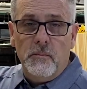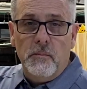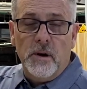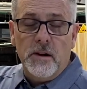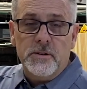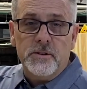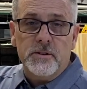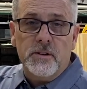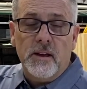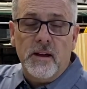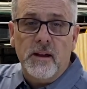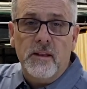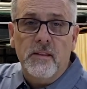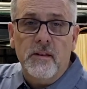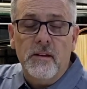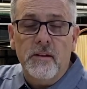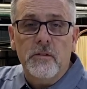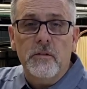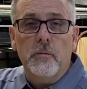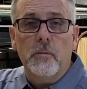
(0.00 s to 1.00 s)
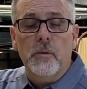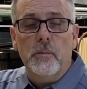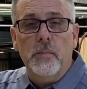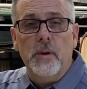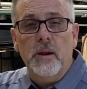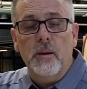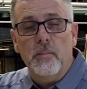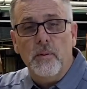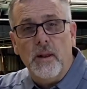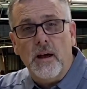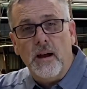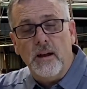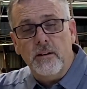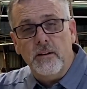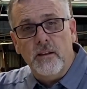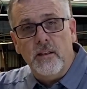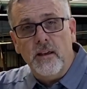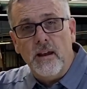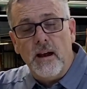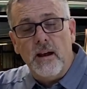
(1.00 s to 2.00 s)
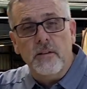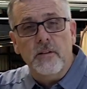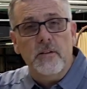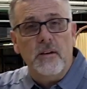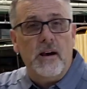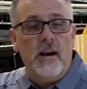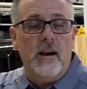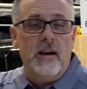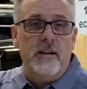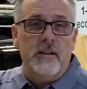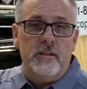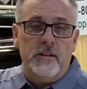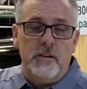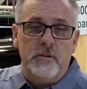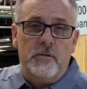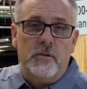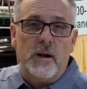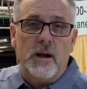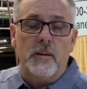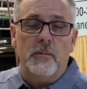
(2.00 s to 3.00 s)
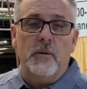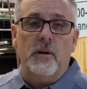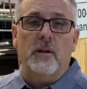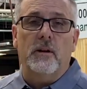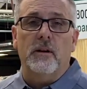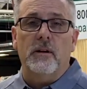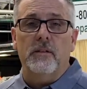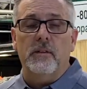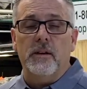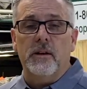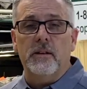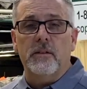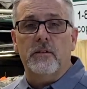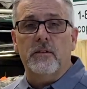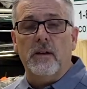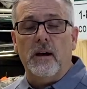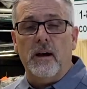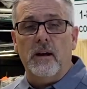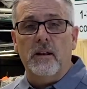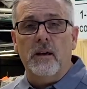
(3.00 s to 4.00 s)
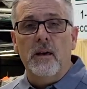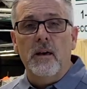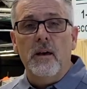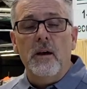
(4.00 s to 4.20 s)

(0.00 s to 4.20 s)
much like this would be applied to the outside and then drywall on the inside.